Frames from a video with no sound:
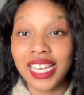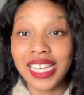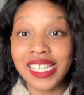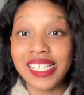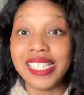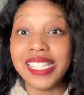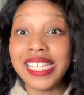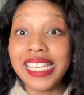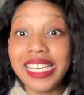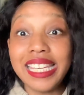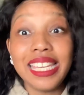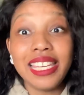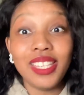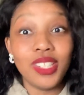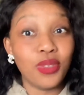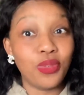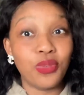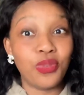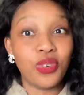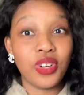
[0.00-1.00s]

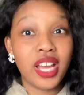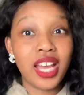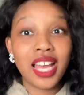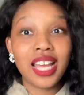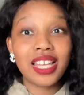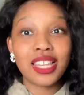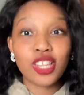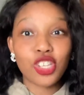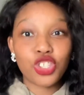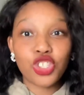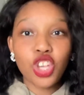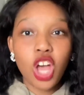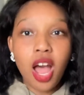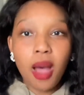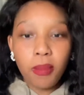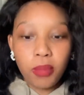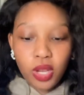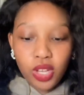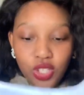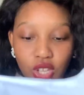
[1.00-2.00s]
leave this
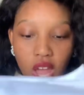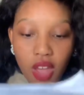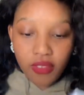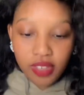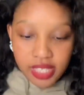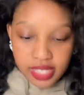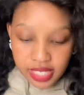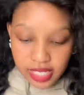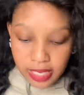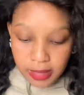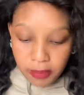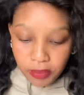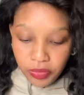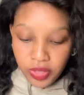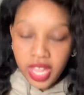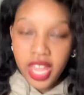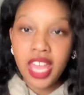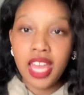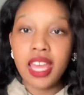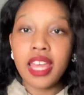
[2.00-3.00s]
top, because obviously
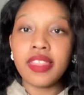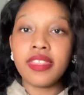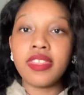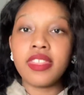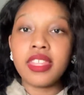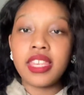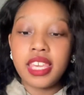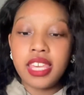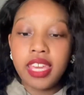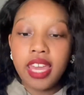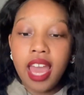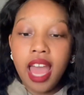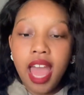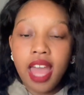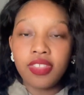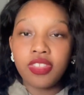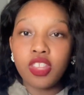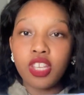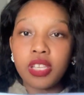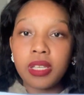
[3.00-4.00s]
here
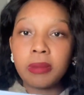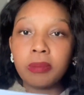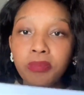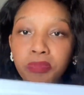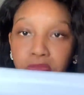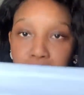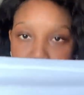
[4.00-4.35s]
at the,